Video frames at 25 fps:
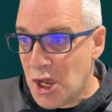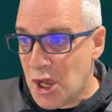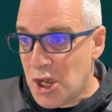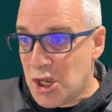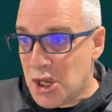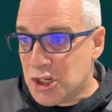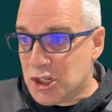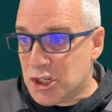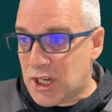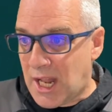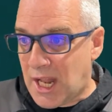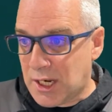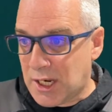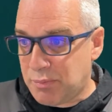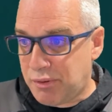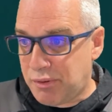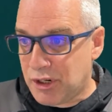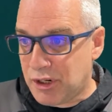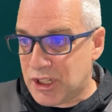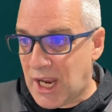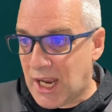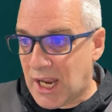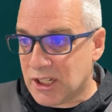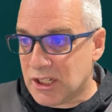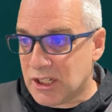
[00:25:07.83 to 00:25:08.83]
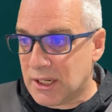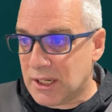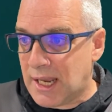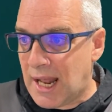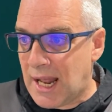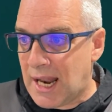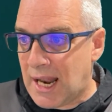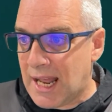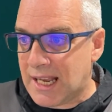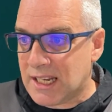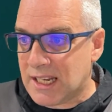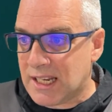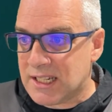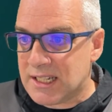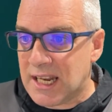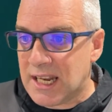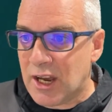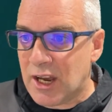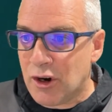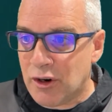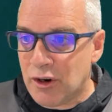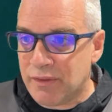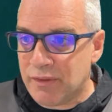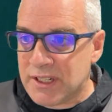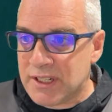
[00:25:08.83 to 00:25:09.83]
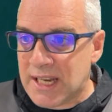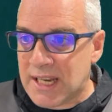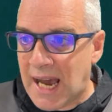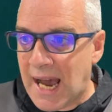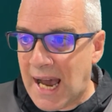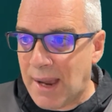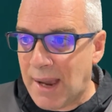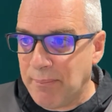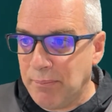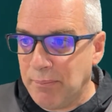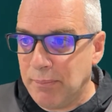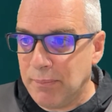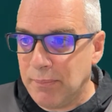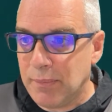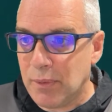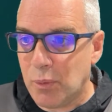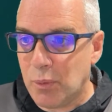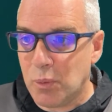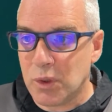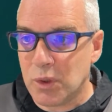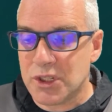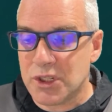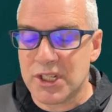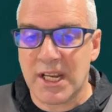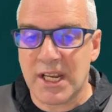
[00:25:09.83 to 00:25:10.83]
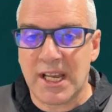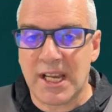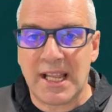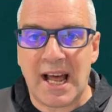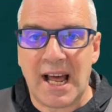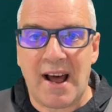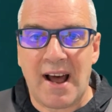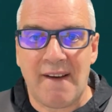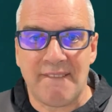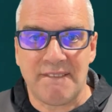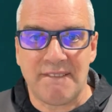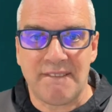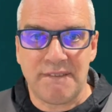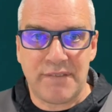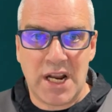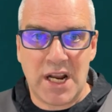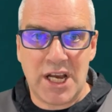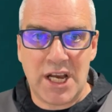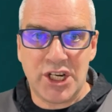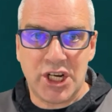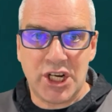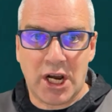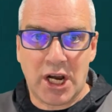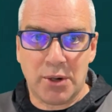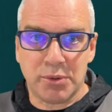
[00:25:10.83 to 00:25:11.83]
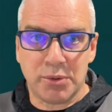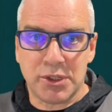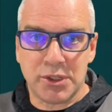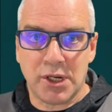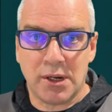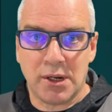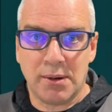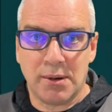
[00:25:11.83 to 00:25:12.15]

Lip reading: So that's projects. Yeah, like I say, over time, we'll see that flesh out.